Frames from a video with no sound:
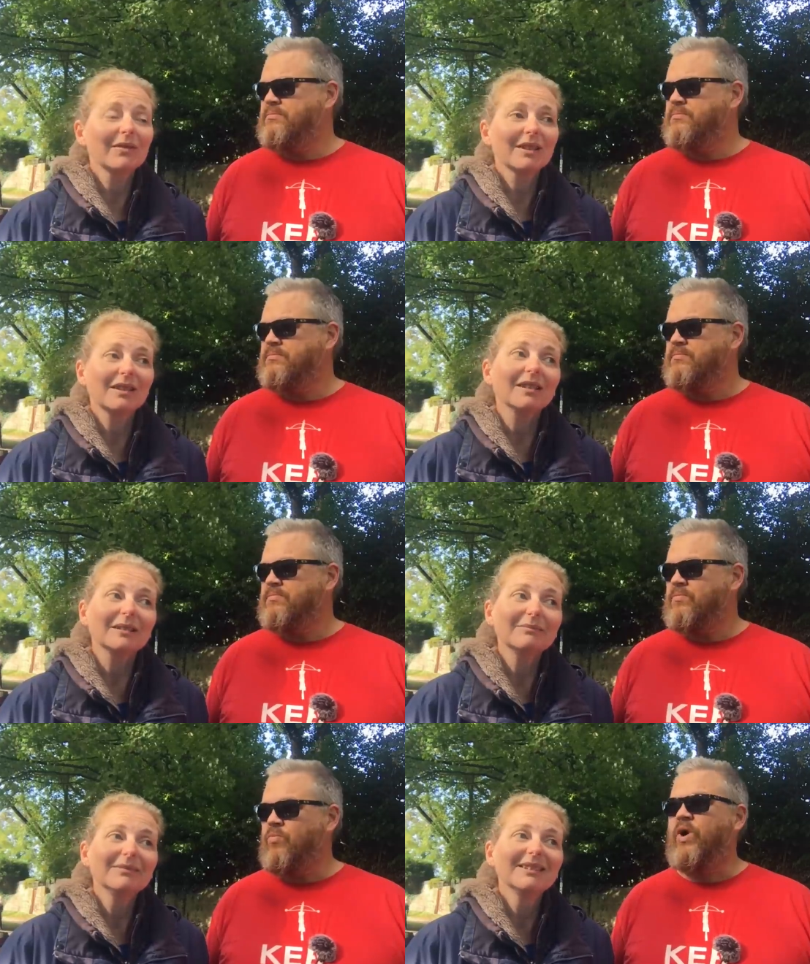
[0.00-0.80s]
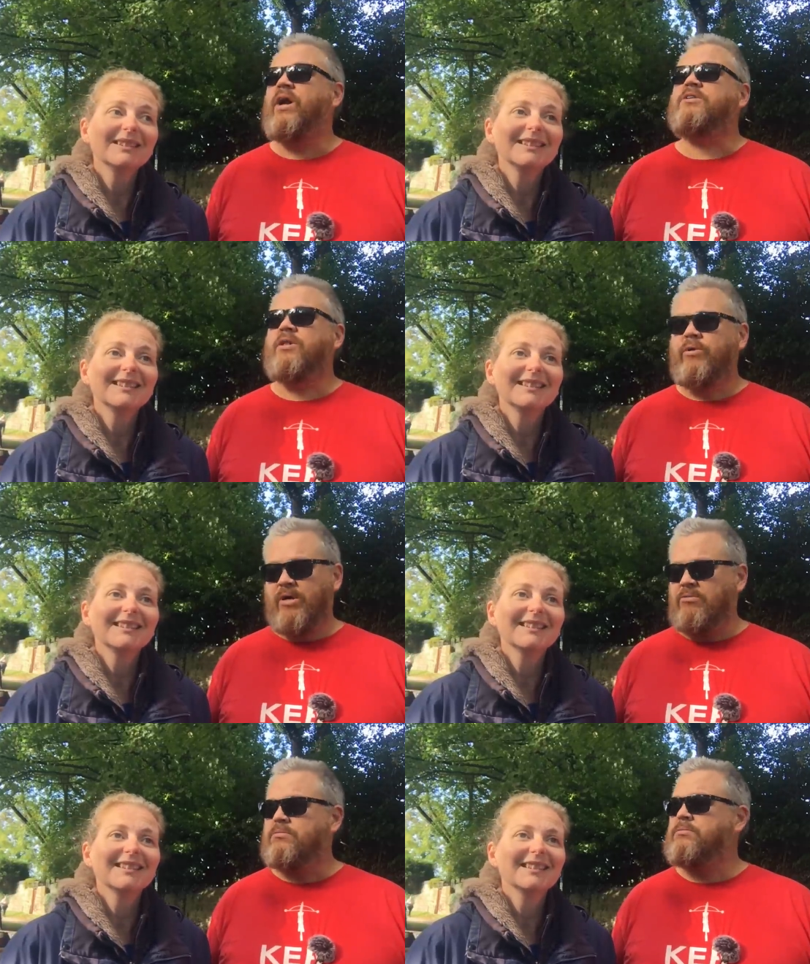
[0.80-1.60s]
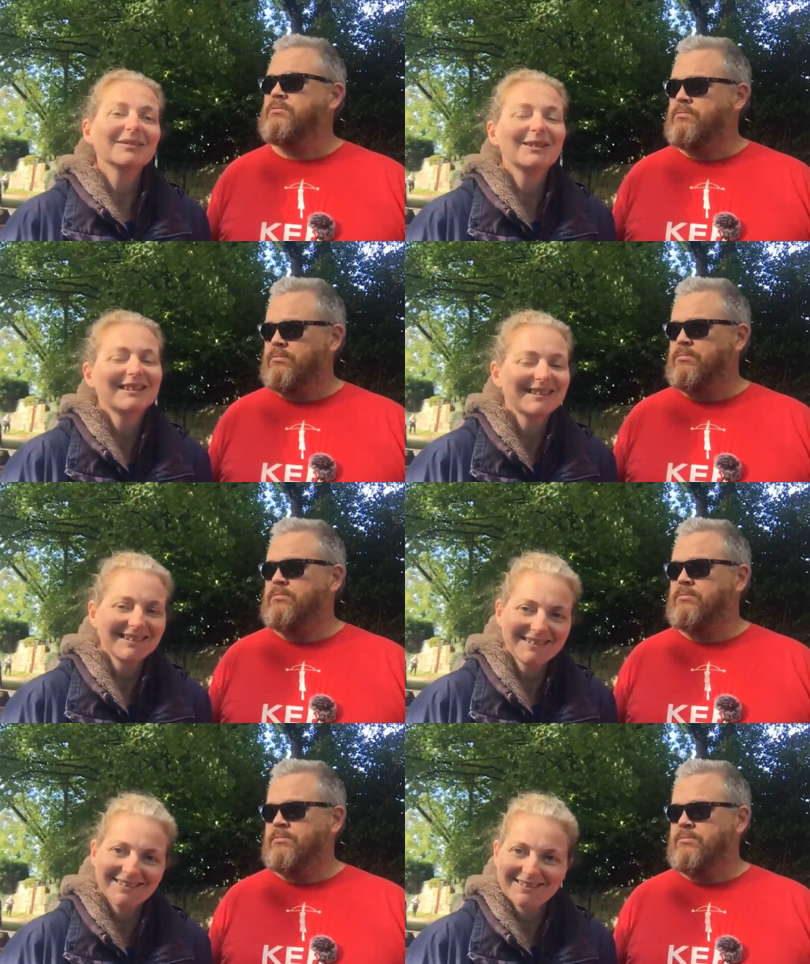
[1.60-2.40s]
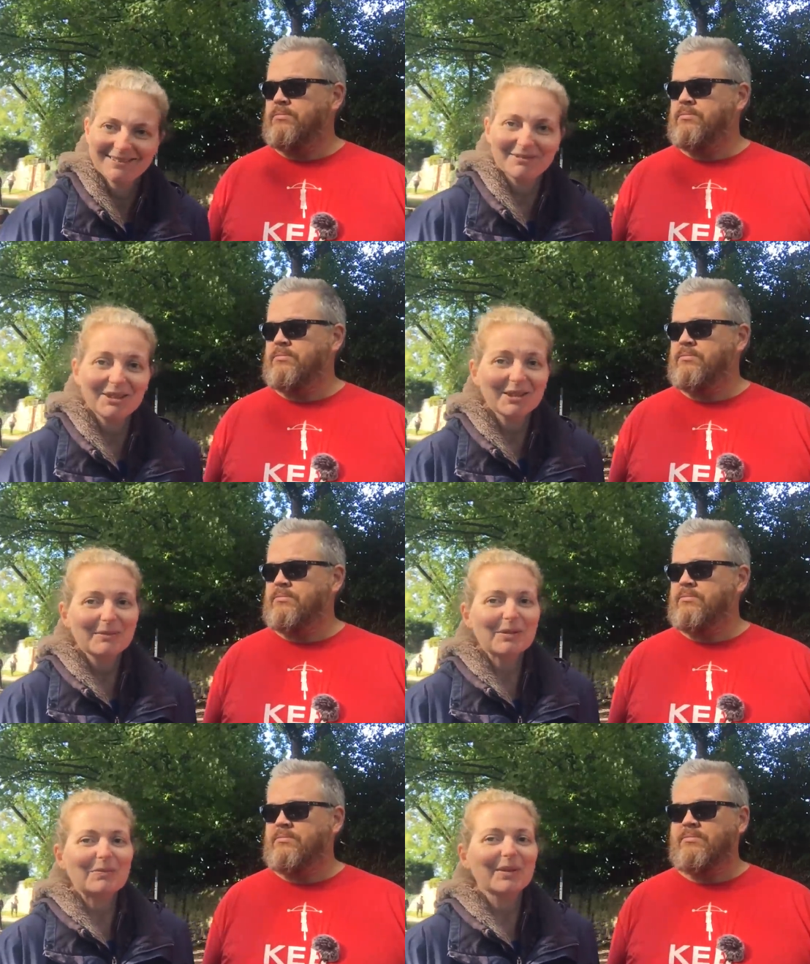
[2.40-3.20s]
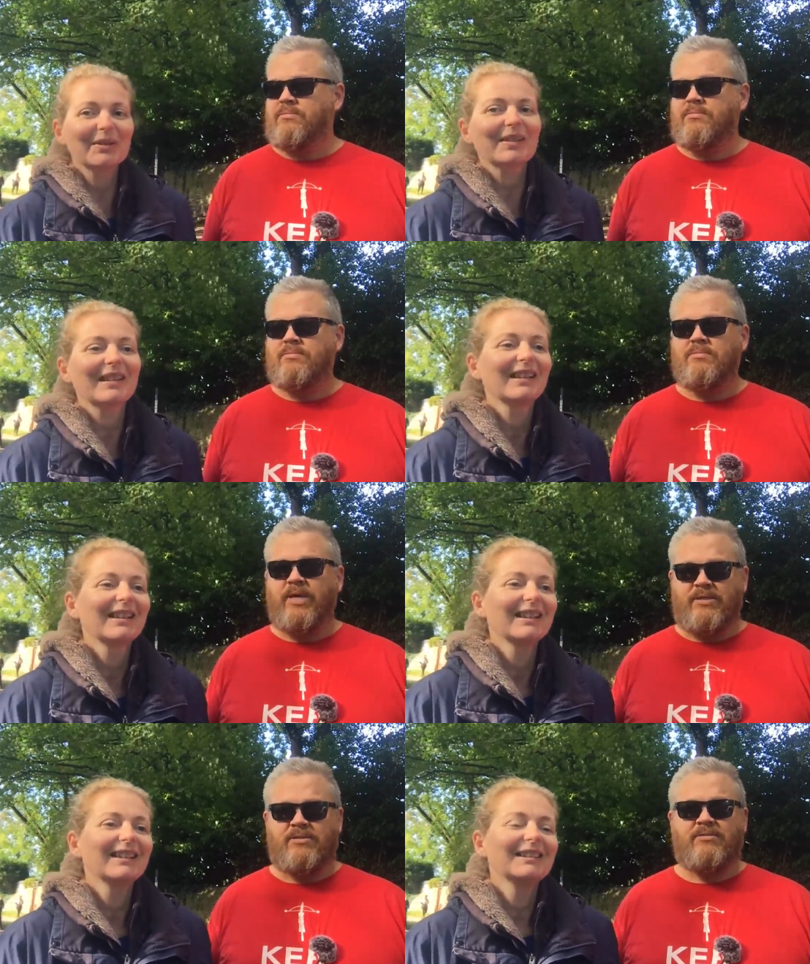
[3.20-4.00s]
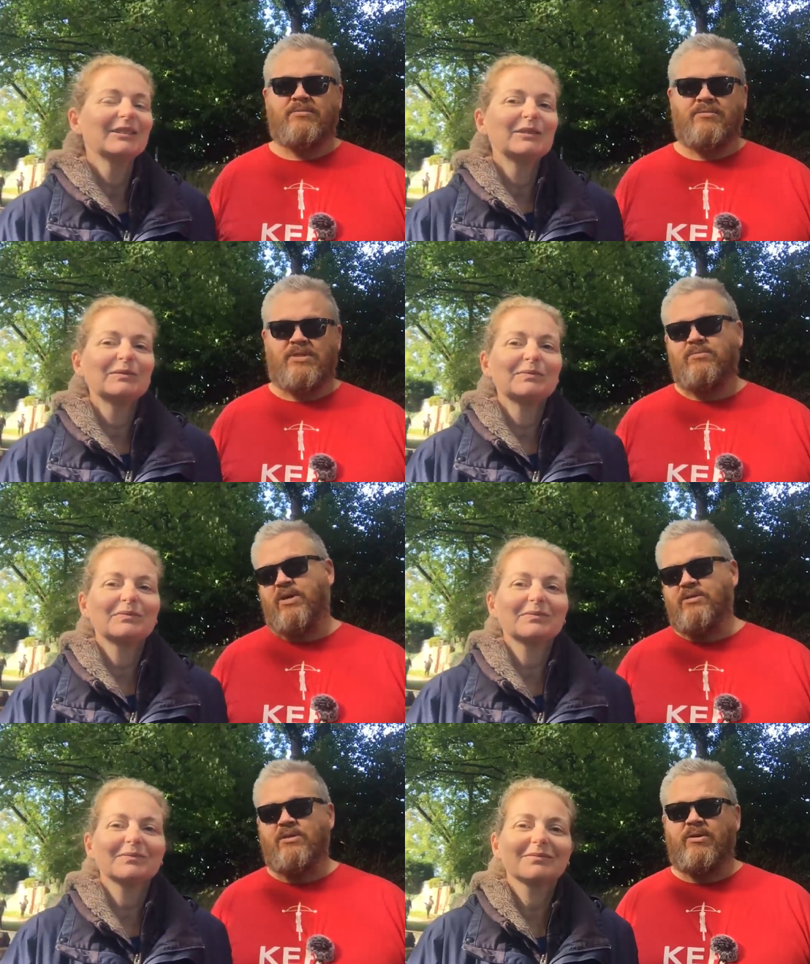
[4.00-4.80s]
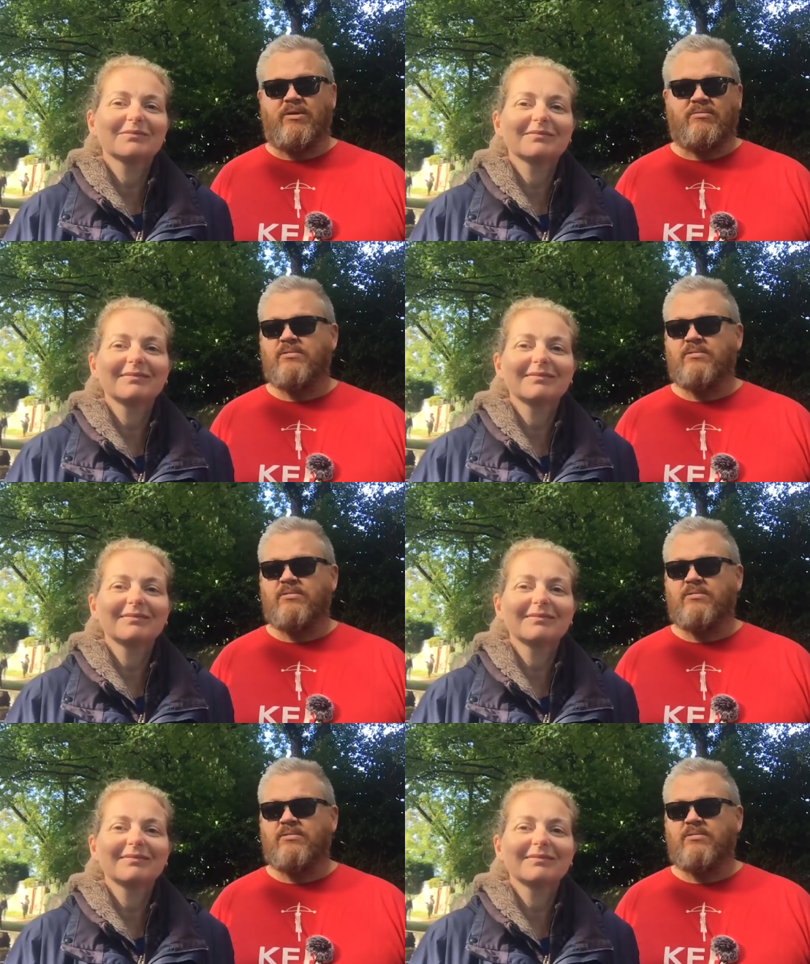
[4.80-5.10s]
Speaker 1: of the time.
Speaker 2: When I slow down.
Speaker 1: When you go past boats.
Speaker 2: Yes, which is when I slow down.